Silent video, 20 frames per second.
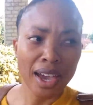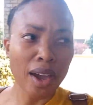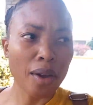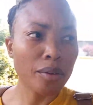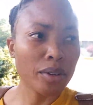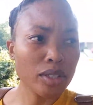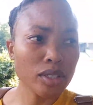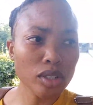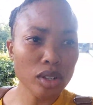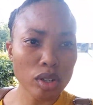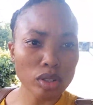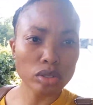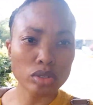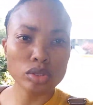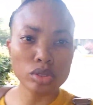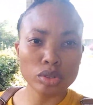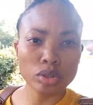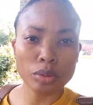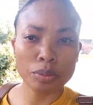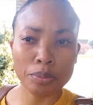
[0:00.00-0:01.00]
want to go
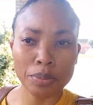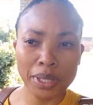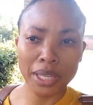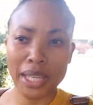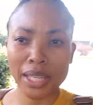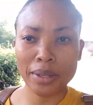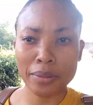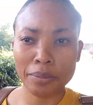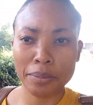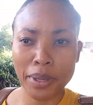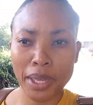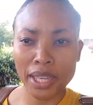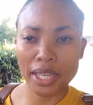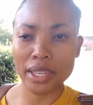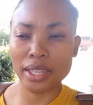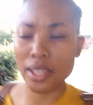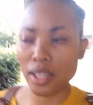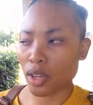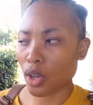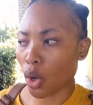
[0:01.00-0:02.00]
to Pick and
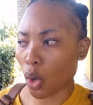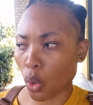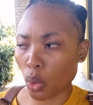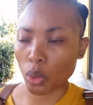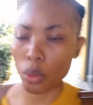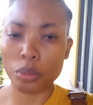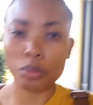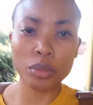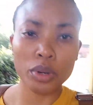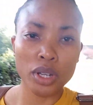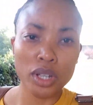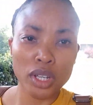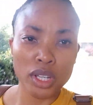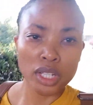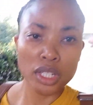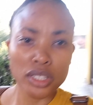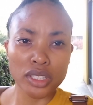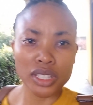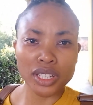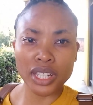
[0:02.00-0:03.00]
Pay home
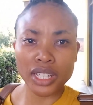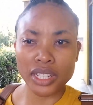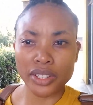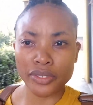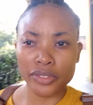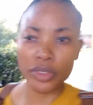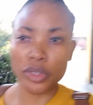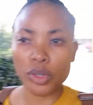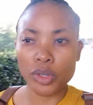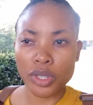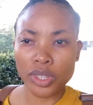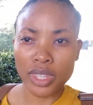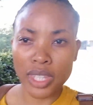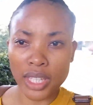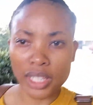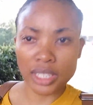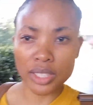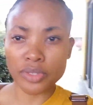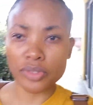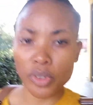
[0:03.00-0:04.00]
to get a few
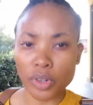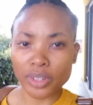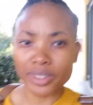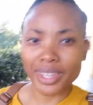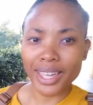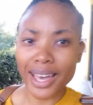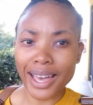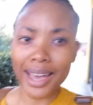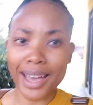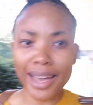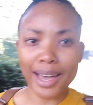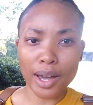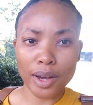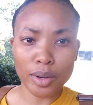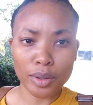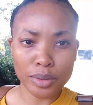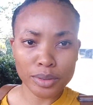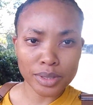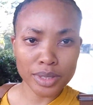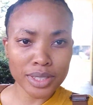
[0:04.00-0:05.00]
things for the
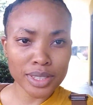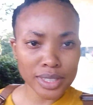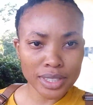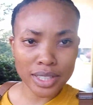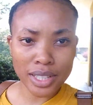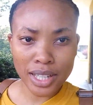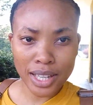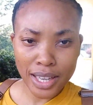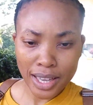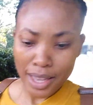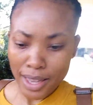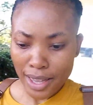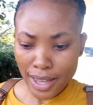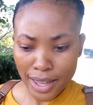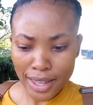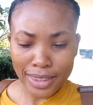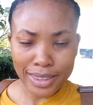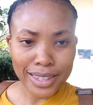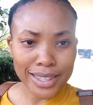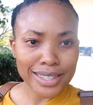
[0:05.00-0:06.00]
house.
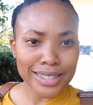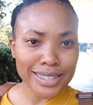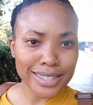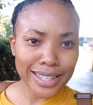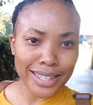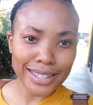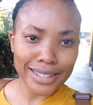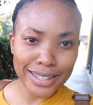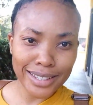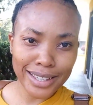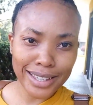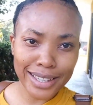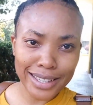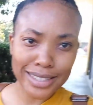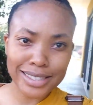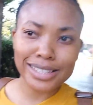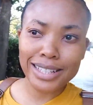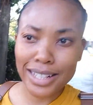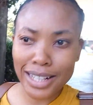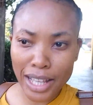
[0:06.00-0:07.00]
The skin
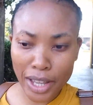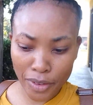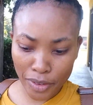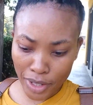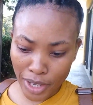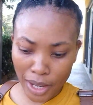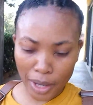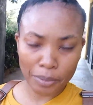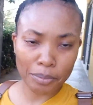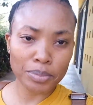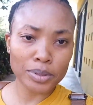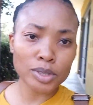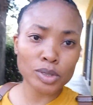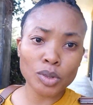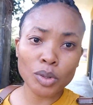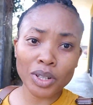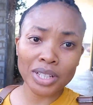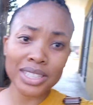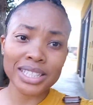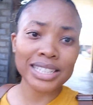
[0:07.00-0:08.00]
is clearing up.
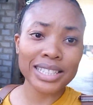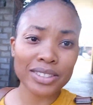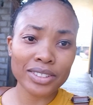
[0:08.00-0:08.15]
Later